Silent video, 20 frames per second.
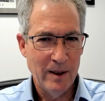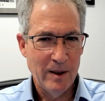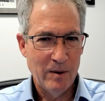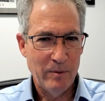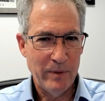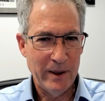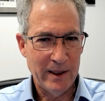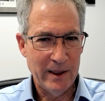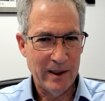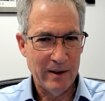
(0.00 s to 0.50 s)

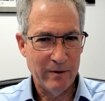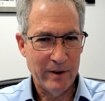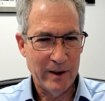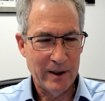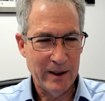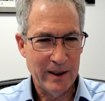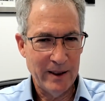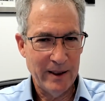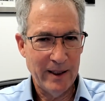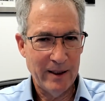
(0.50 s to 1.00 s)
being
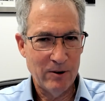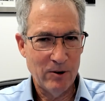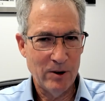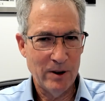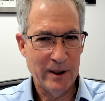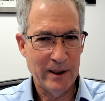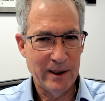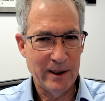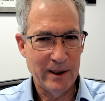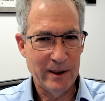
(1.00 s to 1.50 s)
very
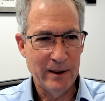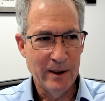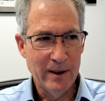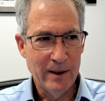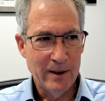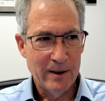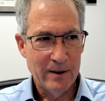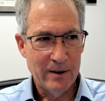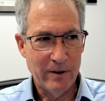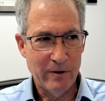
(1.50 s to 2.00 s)
narrowly
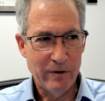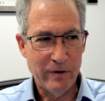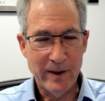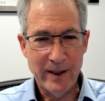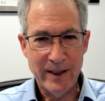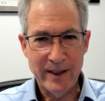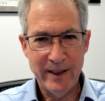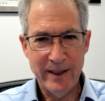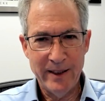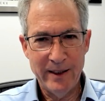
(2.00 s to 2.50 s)

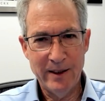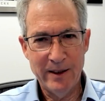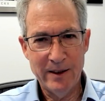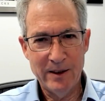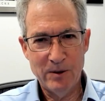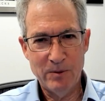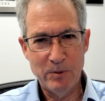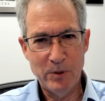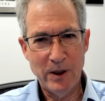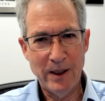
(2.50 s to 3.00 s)
defined
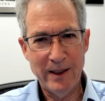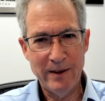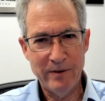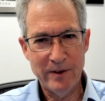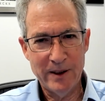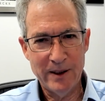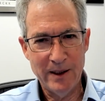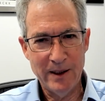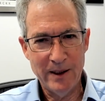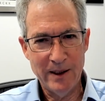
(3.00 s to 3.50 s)
as
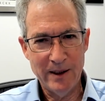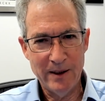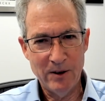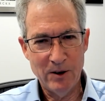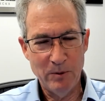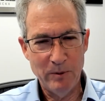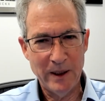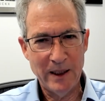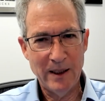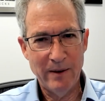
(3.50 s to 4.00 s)
privacy
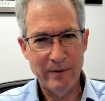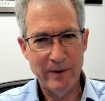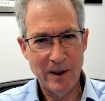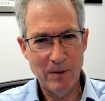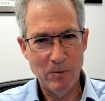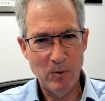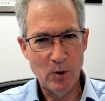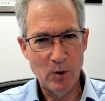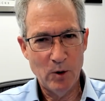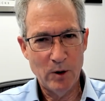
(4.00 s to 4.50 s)
to
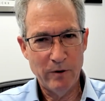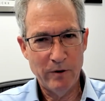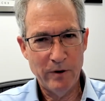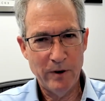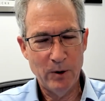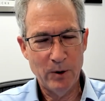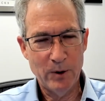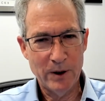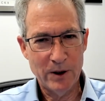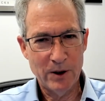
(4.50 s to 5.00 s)
becoming more
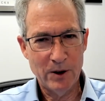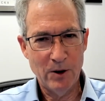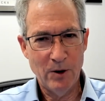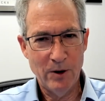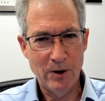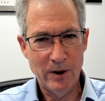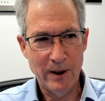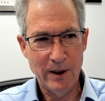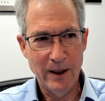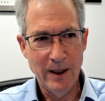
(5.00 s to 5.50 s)
focused
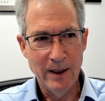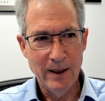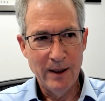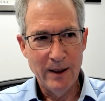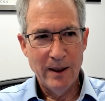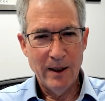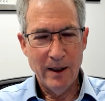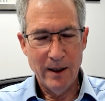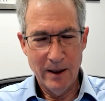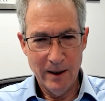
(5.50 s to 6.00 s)
on
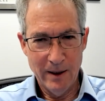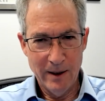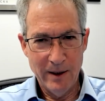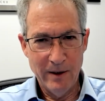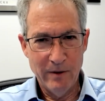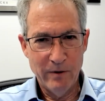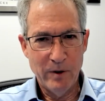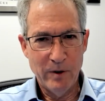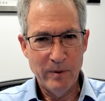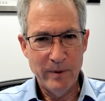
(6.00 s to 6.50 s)

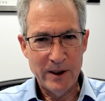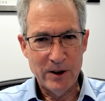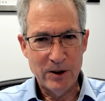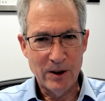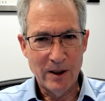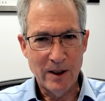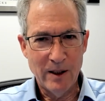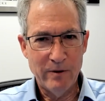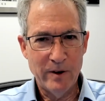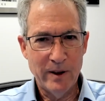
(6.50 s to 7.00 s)

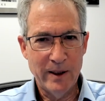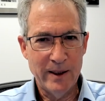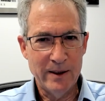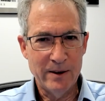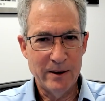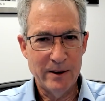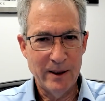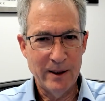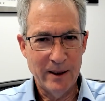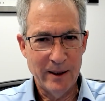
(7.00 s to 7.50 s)
information
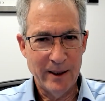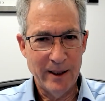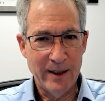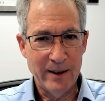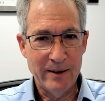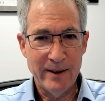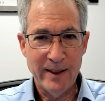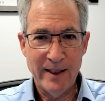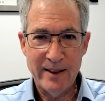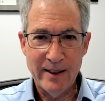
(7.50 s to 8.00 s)
governance and,
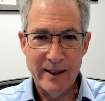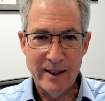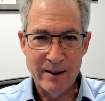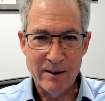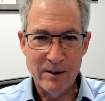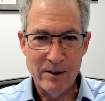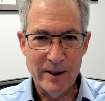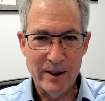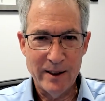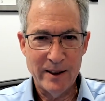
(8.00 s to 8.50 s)
again, data
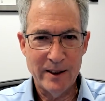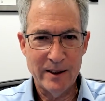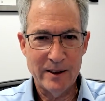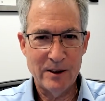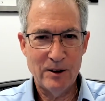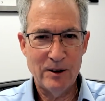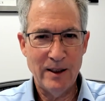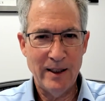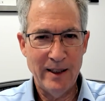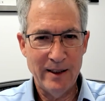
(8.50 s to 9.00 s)

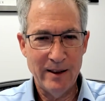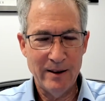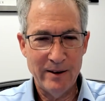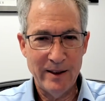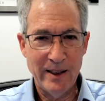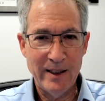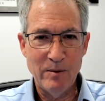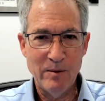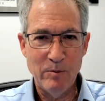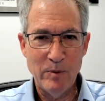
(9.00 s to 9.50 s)
analytics and
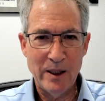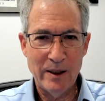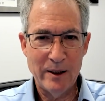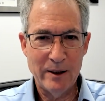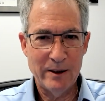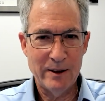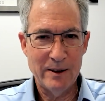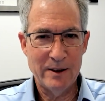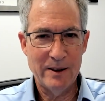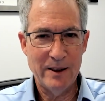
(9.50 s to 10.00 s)
data
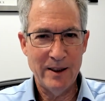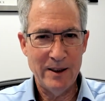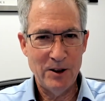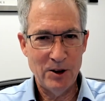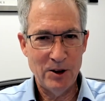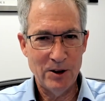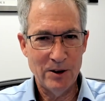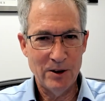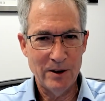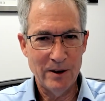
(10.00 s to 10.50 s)

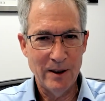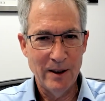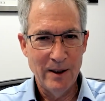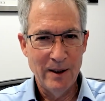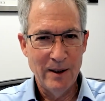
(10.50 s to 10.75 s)
monetization.